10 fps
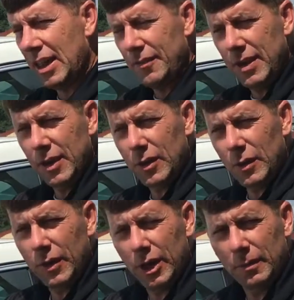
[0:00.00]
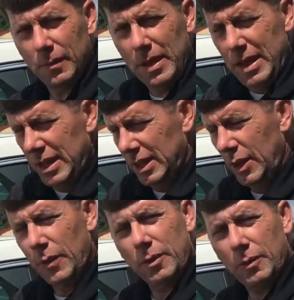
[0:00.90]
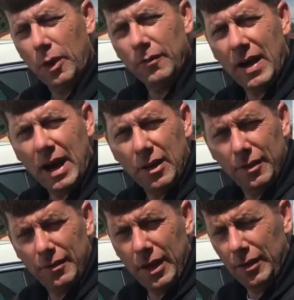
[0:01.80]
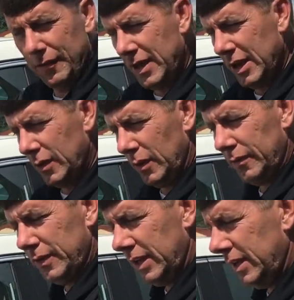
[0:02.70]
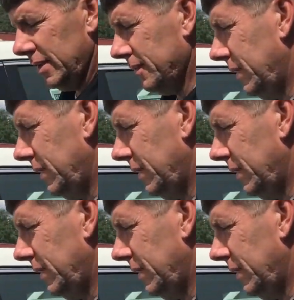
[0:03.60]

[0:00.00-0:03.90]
of the vehicle help lower the profile of the vehicle if you need to